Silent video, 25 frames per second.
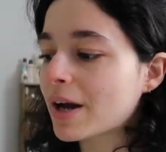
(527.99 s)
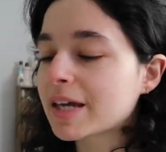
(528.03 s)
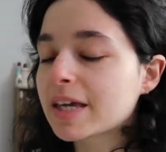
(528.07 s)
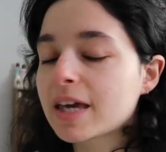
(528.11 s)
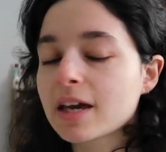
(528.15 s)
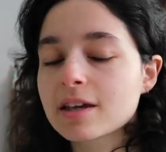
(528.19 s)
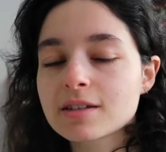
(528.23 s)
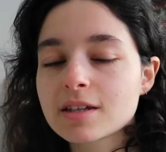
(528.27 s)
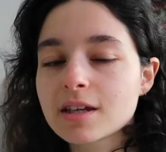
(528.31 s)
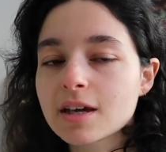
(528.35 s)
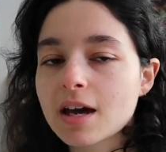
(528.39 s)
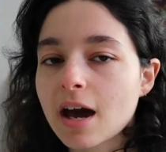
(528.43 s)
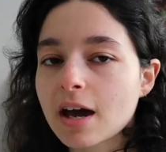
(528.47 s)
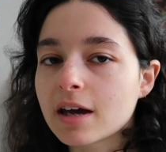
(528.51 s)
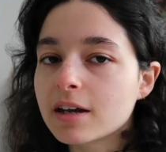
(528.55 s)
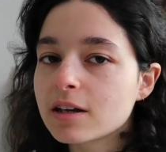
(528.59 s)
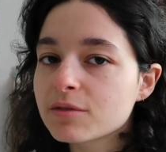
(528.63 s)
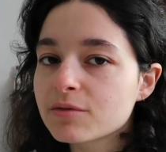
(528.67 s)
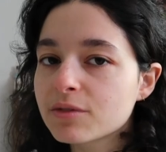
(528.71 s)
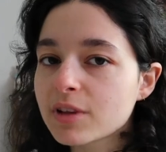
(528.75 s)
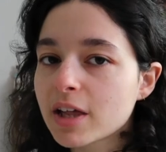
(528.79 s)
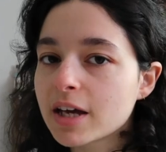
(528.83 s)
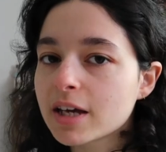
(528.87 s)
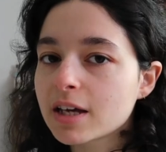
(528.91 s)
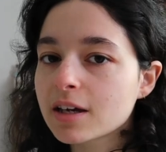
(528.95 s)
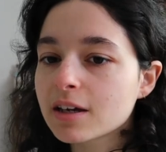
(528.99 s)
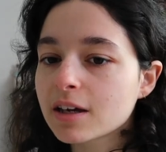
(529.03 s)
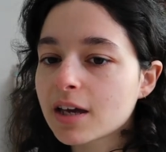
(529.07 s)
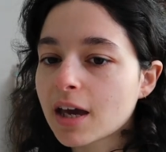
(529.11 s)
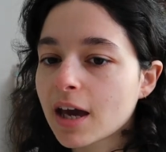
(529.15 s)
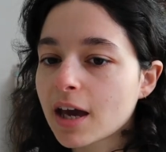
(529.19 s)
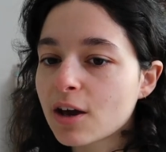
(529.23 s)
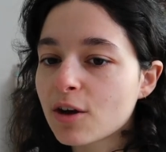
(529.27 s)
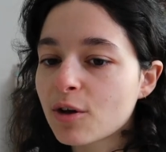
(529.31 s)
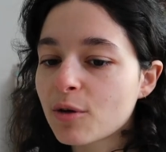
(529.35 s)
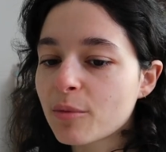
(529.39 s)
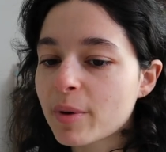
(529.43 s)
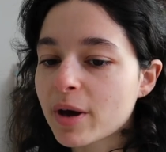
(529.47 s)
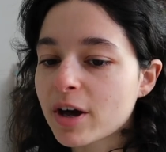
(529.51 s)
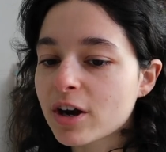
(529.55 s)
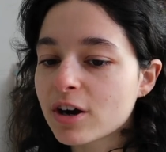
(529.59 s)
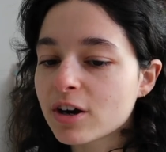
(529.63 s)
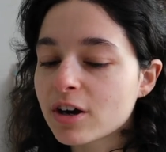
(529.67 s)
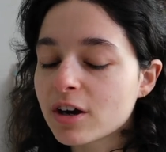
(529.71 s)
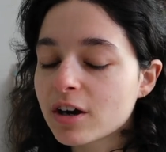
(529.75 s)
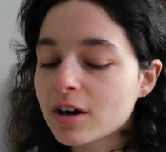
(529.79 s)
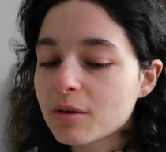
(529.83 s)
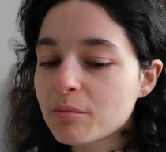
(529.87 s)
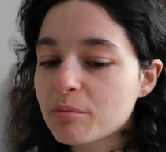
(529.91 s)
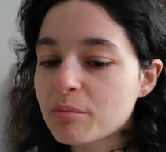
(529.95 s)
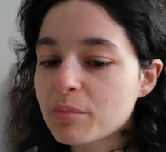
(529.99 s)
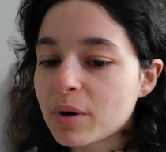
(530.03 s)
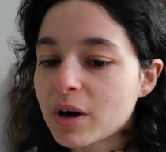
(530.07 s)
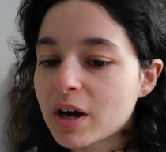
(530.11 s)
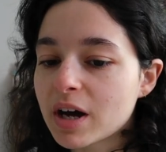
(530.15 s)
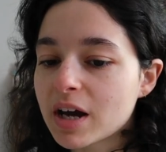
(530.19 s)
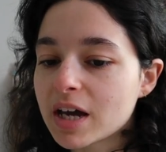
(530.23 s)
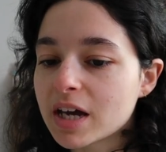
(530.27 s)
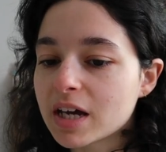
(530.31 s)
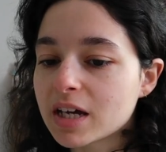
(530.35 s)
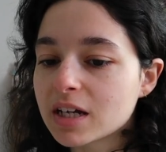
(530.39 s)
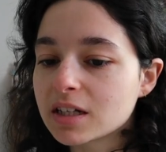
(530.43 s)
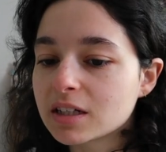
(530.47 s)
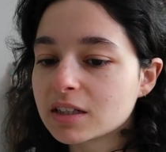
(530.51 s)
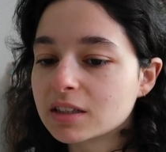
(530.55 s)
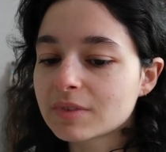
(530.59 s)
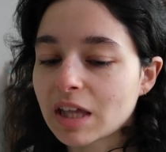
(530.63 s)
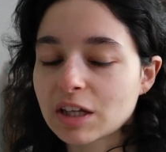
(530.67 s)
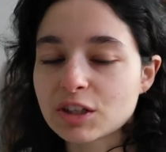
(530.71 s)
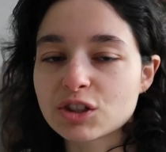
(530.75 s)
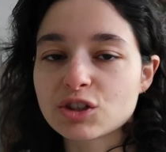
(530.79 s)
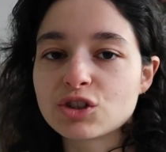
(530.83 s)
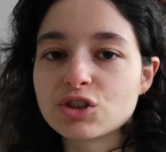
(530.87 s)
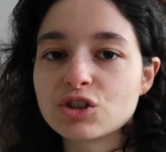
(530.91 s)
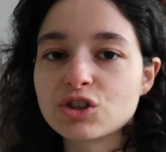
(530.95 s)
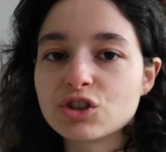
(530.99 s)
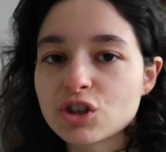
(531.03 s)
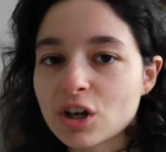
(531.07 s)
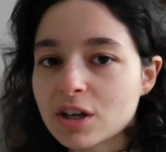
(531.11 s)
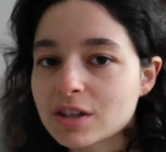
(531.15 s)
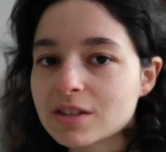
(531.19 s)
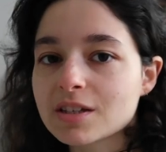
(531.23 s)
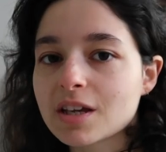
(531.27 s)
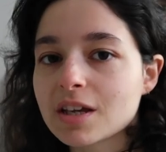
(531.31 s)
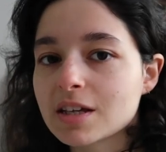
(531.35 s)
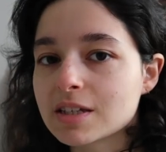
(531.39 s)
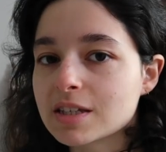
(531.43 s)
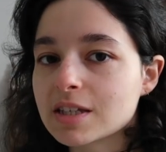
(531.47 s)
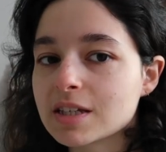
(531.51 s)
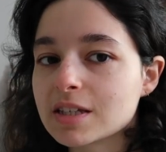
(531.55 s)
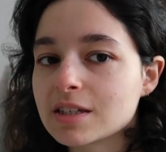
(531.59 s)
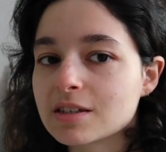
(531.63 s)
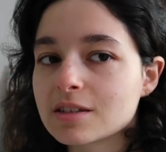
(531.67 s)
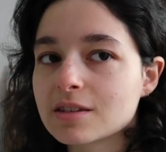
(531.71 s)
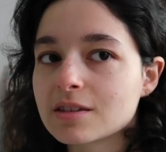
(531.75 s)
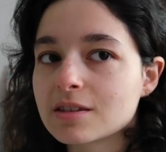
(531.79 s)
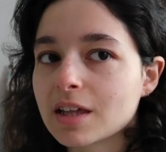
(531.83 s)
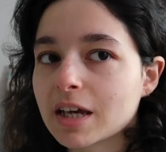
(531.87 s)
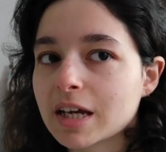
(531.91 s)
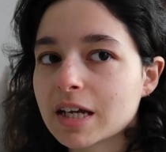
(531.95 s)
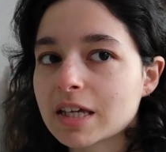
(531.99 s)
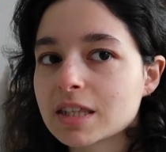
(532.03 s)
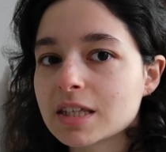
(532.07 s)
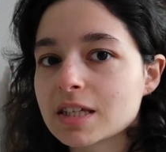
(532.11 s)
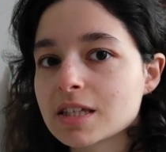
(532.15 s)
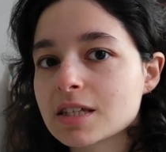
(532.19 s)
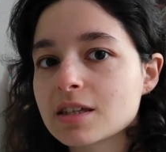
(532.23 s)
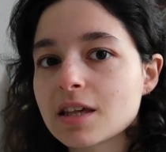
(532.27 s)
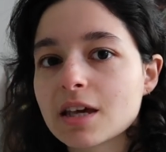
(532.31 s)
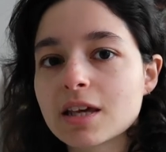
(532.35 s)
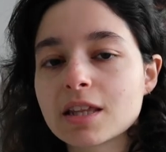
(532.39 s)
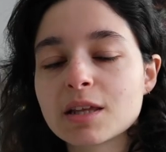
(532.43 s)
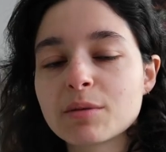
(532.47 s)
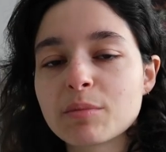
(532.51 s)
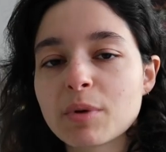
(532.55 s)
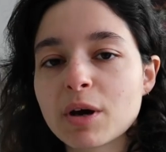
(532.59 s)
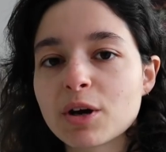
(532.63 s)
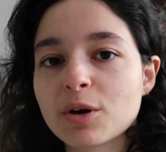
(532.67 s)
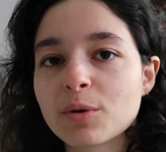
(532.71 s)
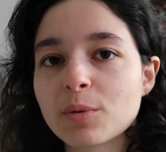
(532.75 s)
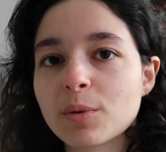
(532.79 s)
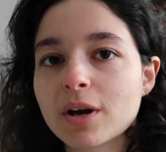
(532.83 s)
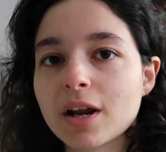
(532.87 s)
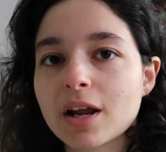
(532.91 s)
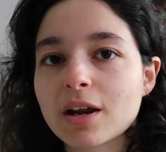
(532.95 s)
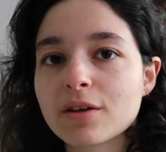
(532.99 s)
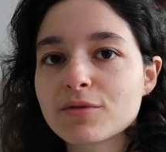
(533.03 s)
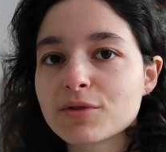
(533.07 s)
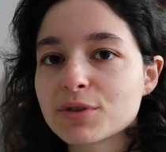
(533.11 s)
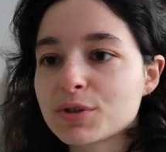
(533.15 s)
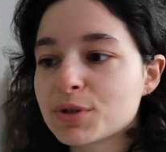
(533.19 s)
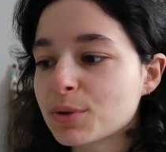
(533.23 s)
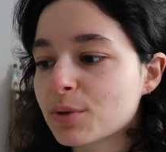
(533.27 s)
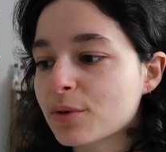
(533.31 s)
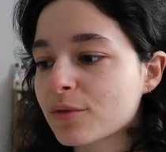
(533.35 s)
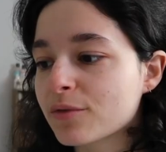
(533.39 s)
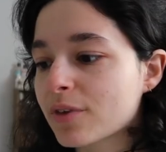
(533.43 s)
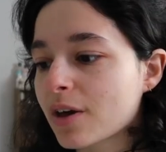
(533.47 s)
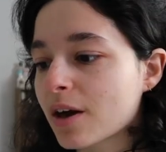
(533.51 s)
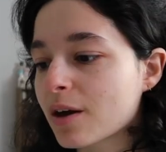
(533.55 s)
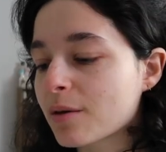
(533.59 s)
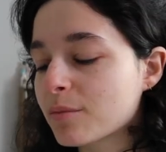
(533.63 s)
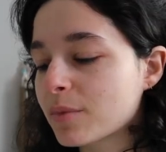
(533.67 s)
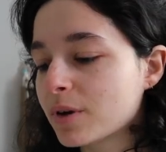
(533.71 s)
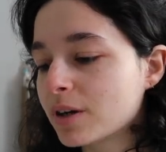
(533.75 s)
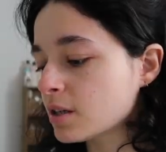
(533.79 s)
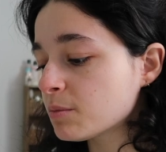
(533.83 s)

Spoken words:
I guess I kind of like Kael better, but that's just because he's like the slightly better one out of the two of them.